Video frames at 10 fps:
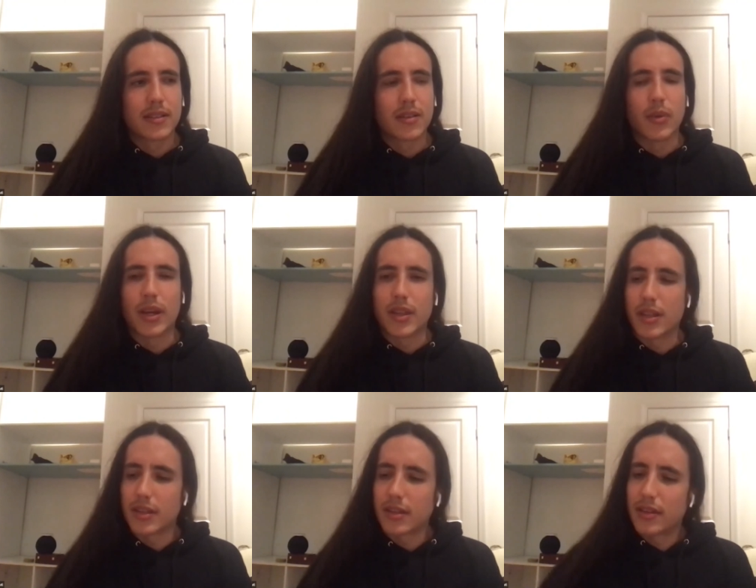the way
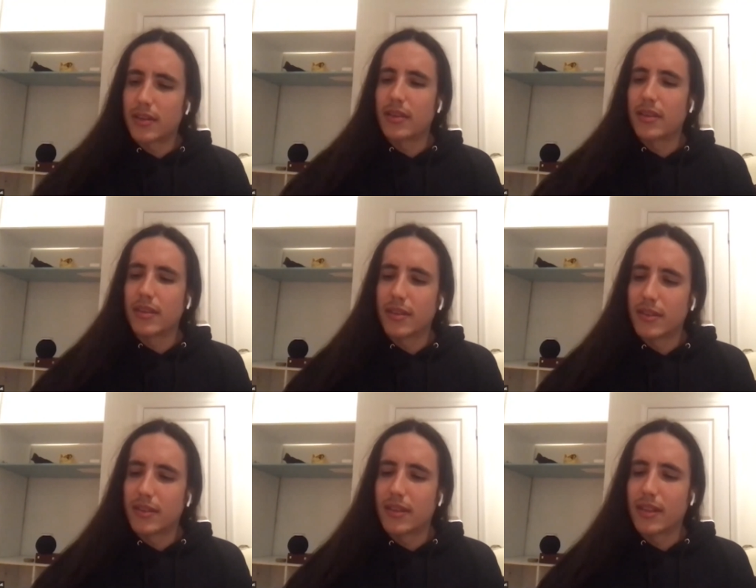that
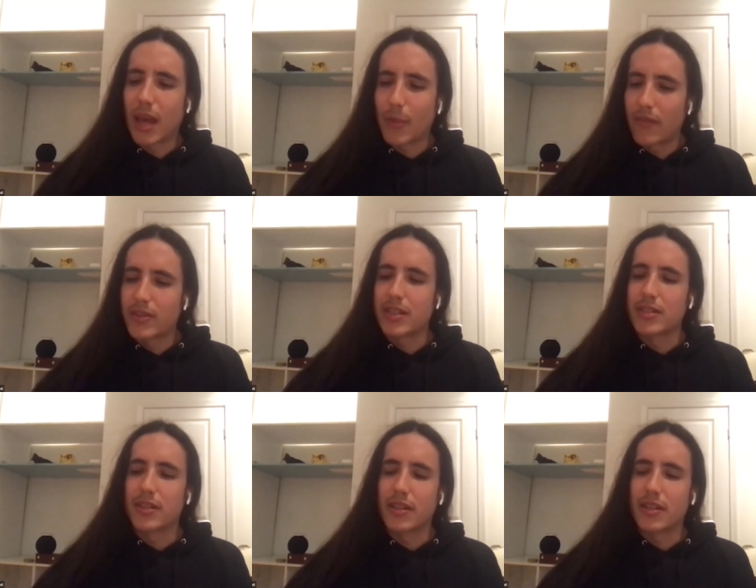the climate
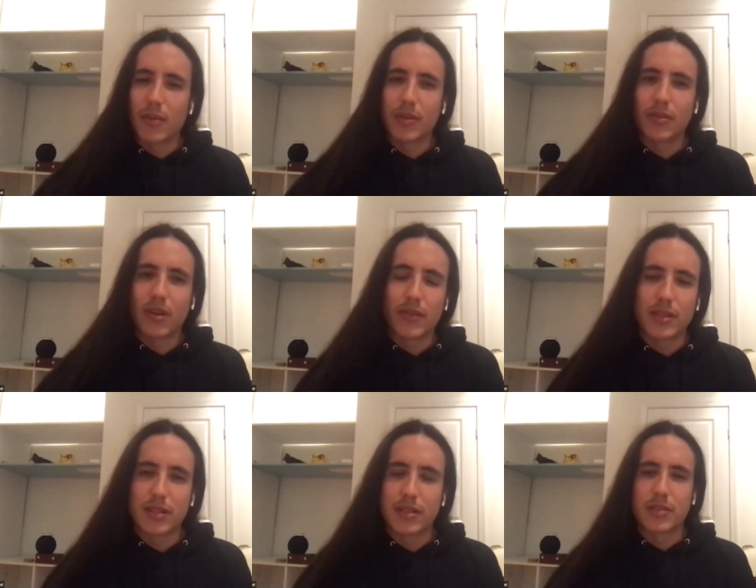conversation and the environmental
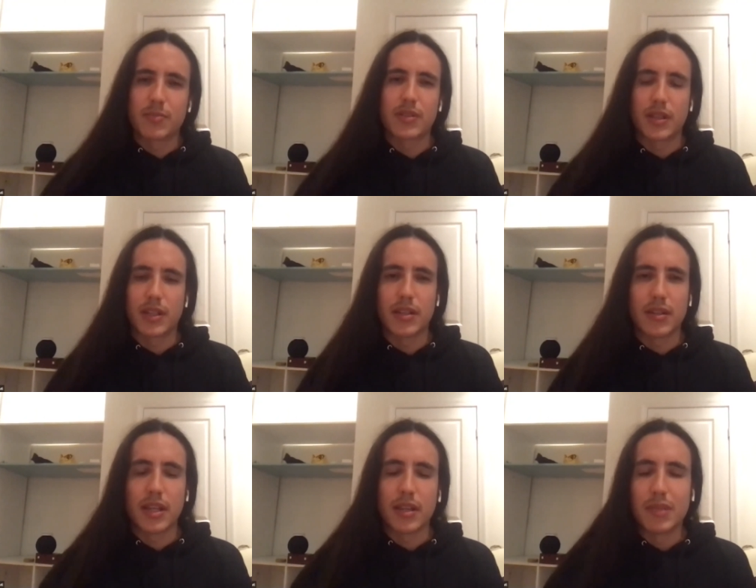conversation is portrayed
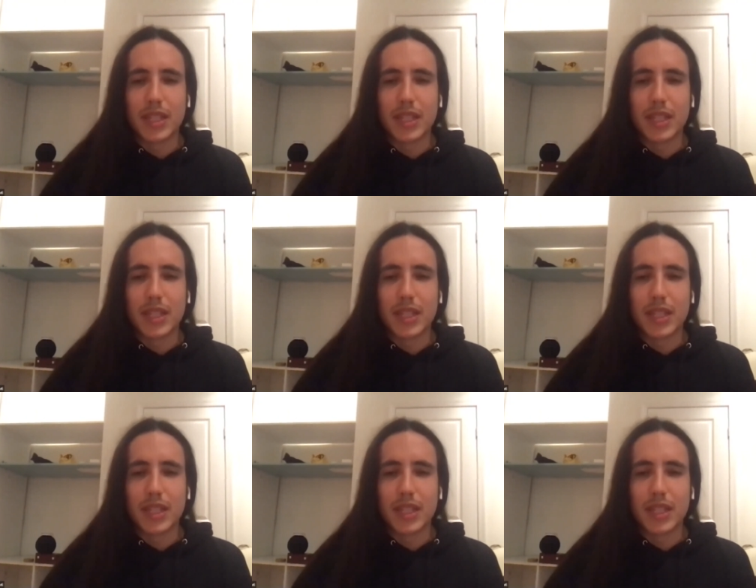in, in